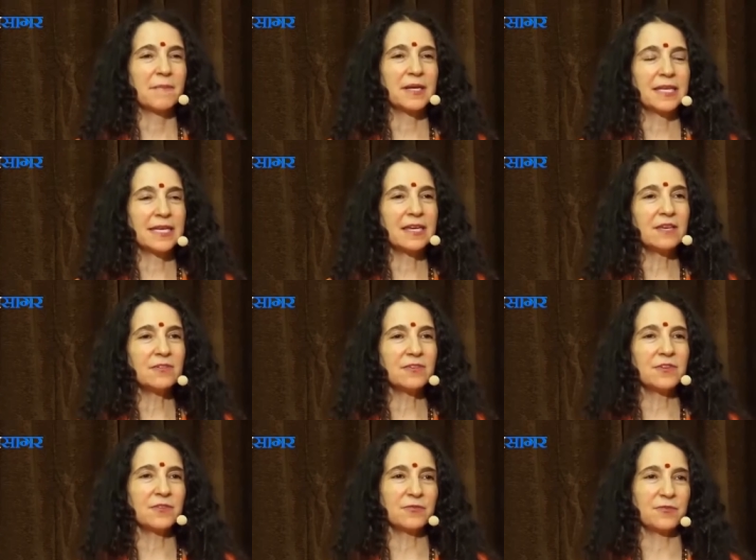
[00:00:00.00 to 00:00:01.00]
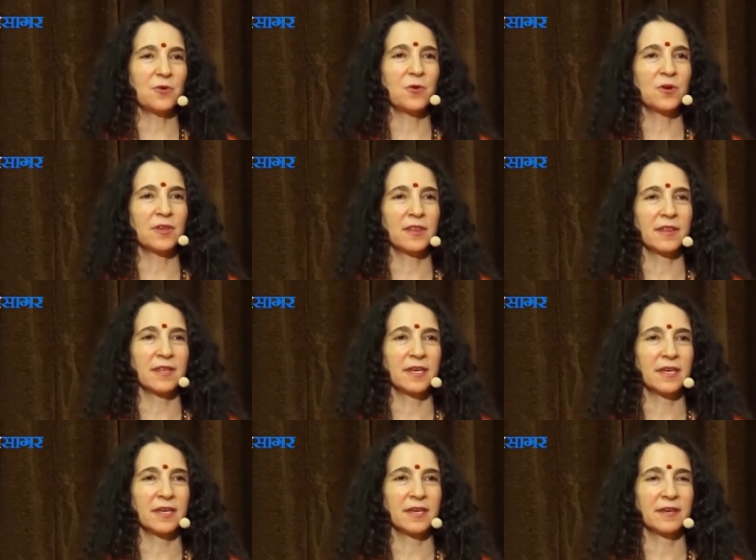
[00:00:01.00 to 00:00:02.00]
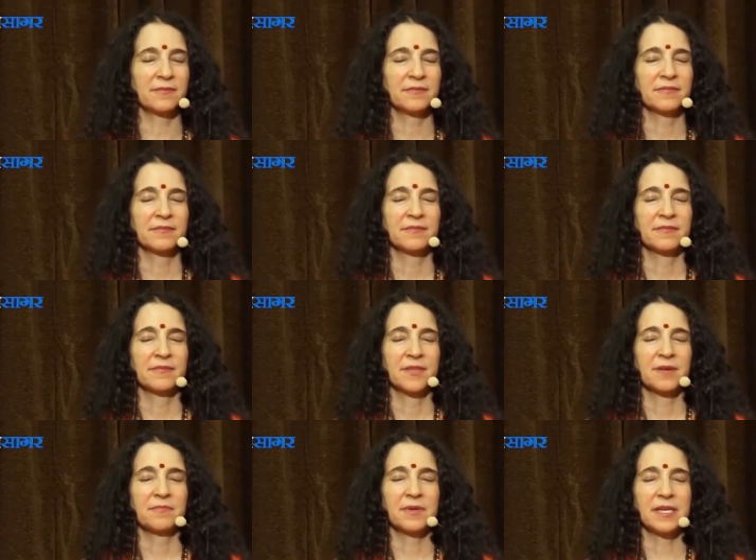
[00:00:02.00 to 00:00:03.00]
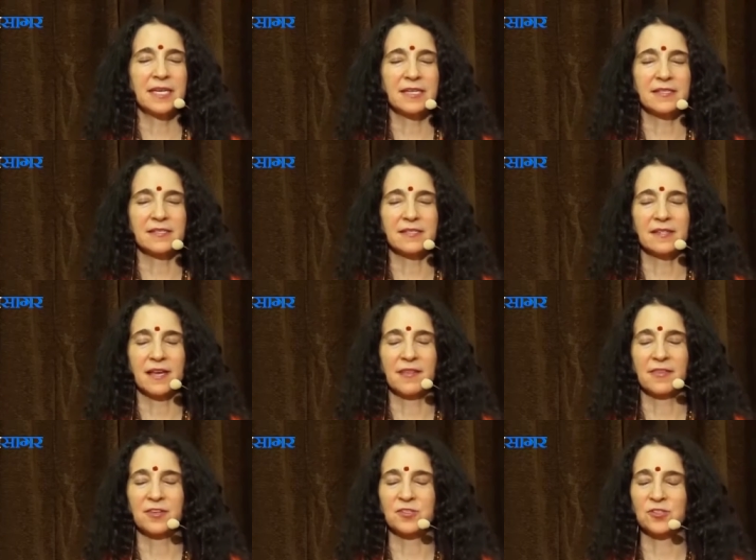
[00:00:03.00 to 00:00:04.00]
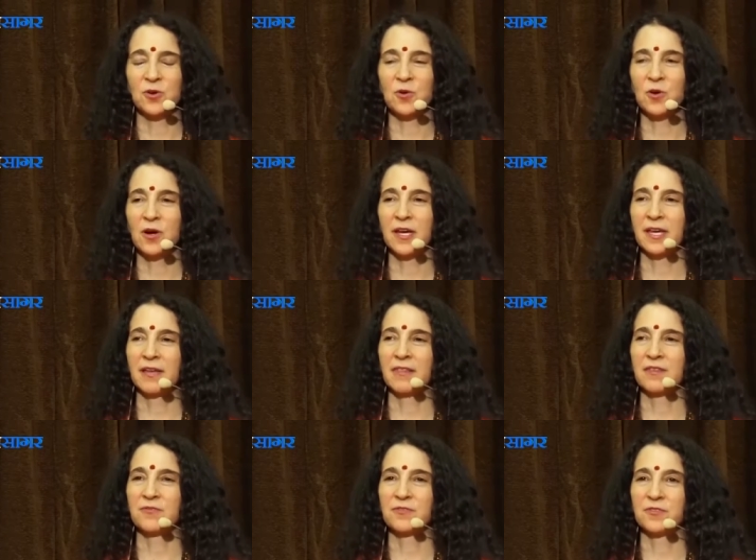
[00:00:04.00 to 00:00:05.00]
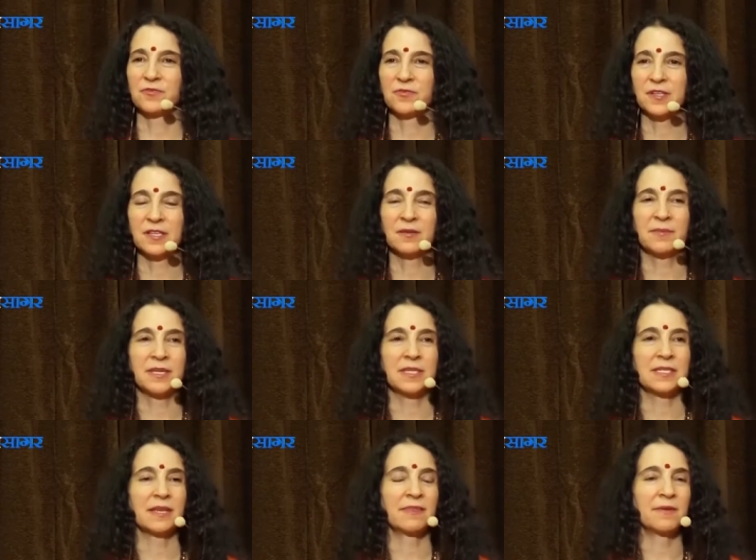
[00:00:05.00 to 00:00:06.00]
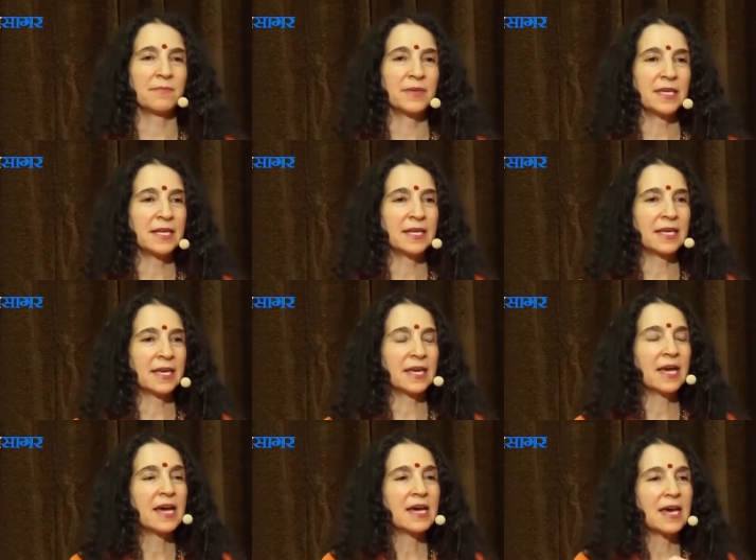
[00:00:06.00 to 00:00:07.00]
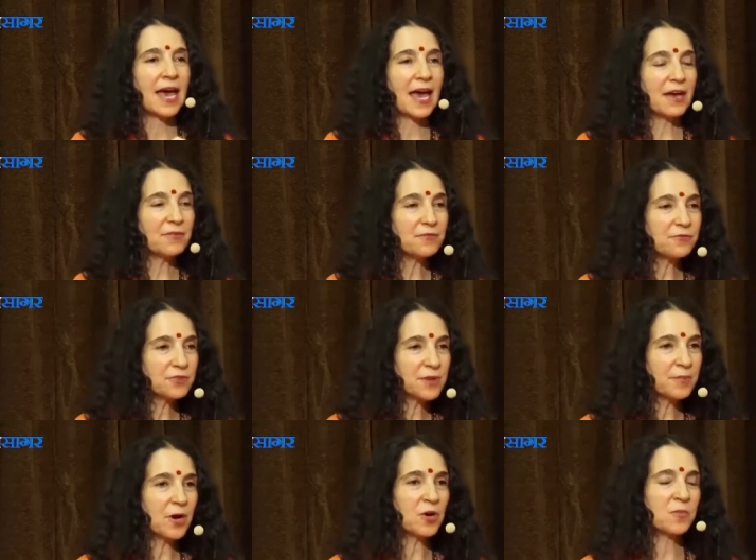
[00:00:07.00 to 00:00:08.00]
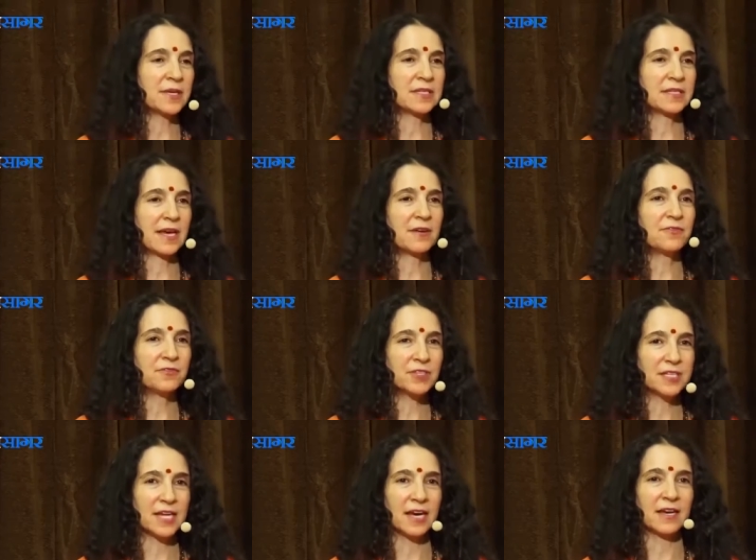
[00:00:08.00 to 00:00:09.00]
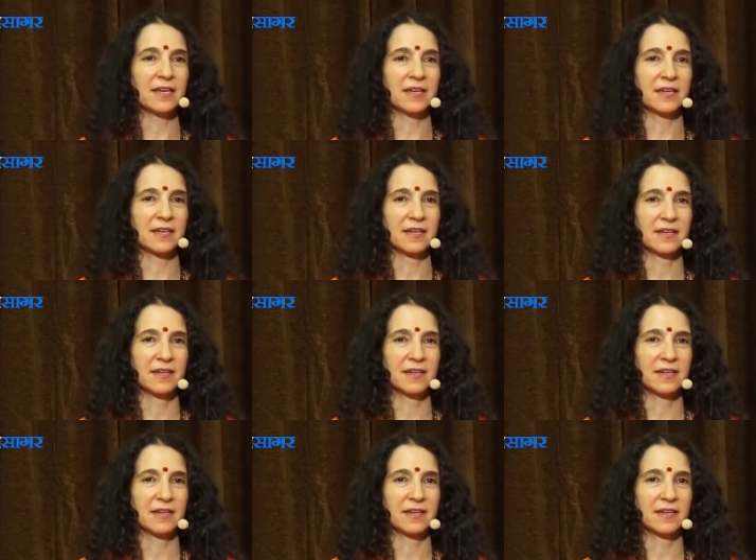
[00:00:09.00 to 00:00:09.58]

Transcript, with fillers: but even for the peace and the joy and the fulfillment and the meaning every moment, every day.